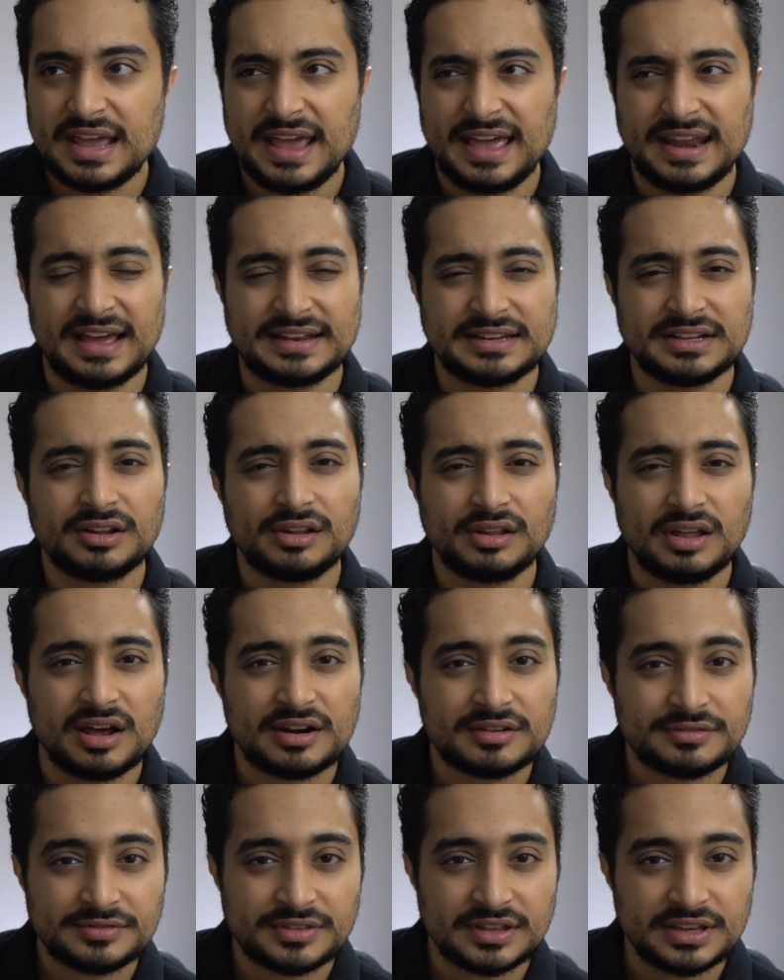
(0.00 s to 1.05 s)
And I did a lot
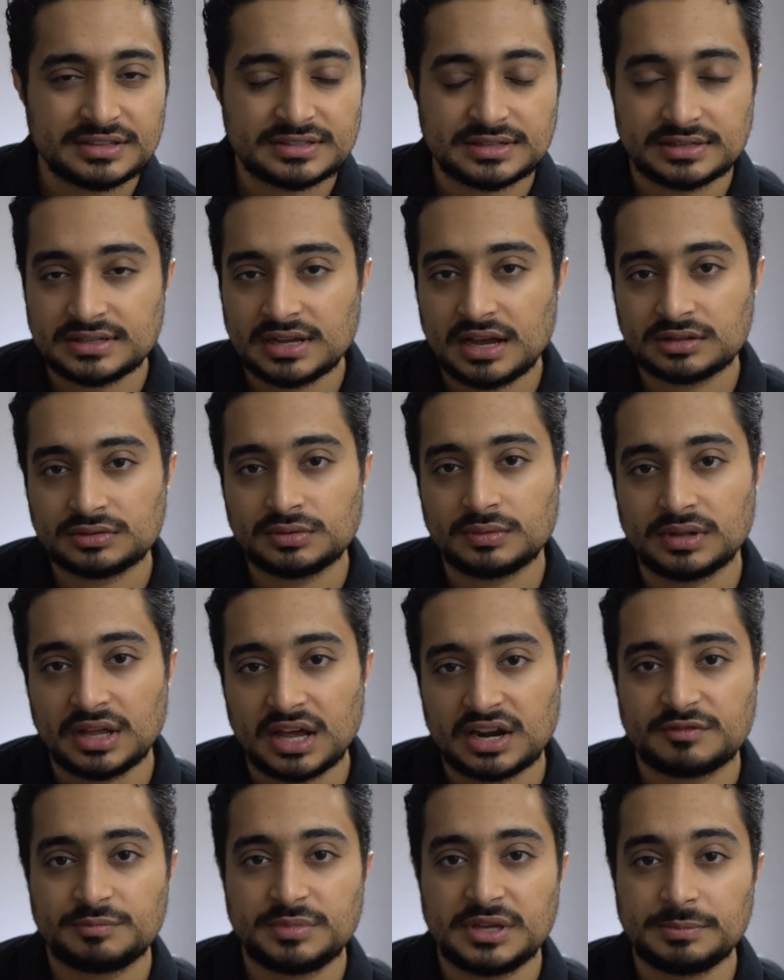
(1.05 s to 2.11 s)
of things and talked to a
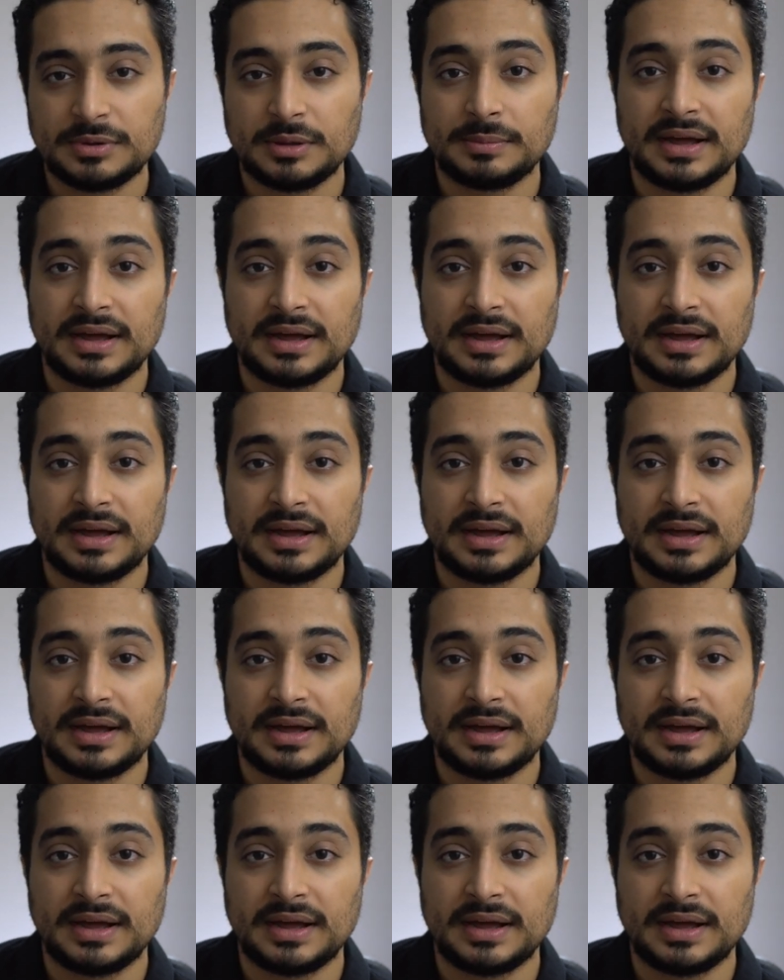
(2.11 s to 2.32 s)
lot of people